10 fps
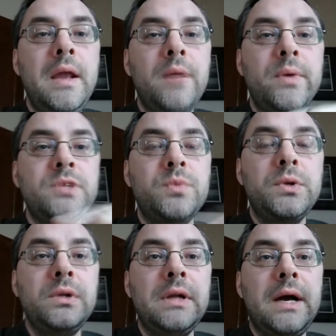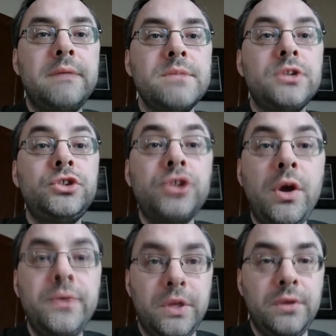which will show
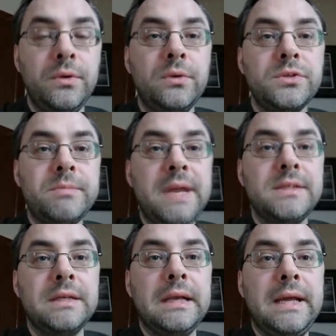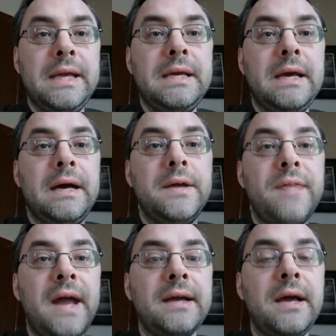you automatically
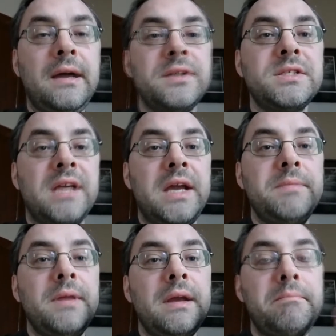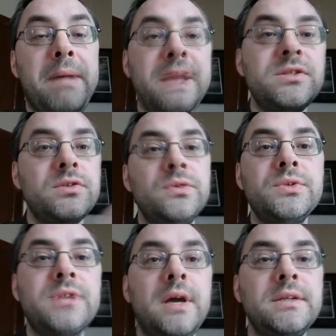that colour scheme based on your
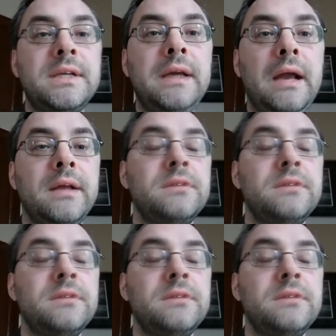starting colour.